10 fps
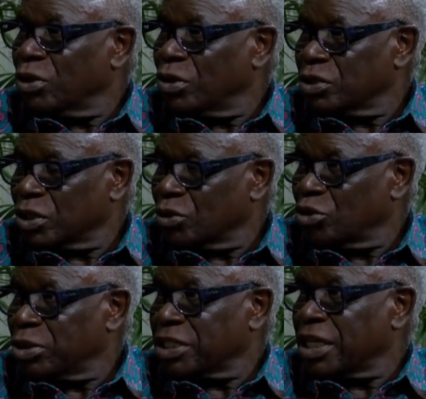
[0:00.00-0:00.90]
world, the
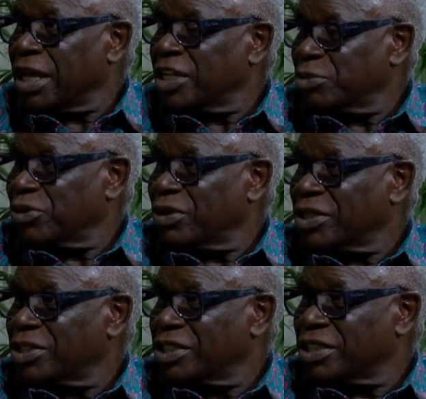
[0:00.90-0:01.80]
global
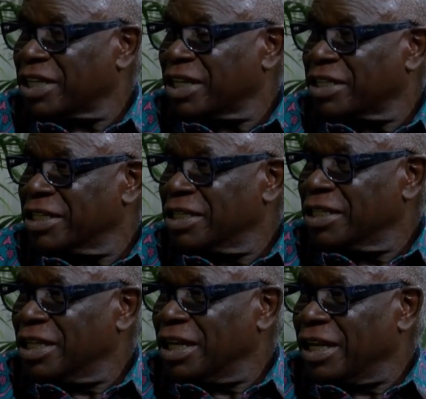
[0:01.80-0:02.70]
diaspora, she said,
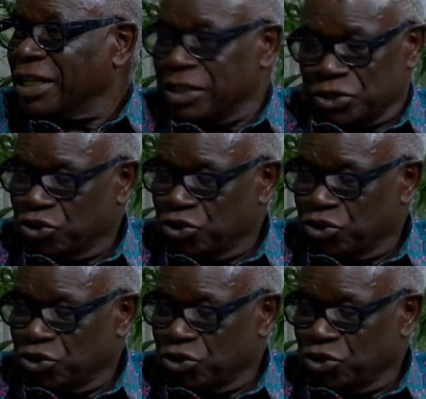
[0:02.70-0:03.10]
and it's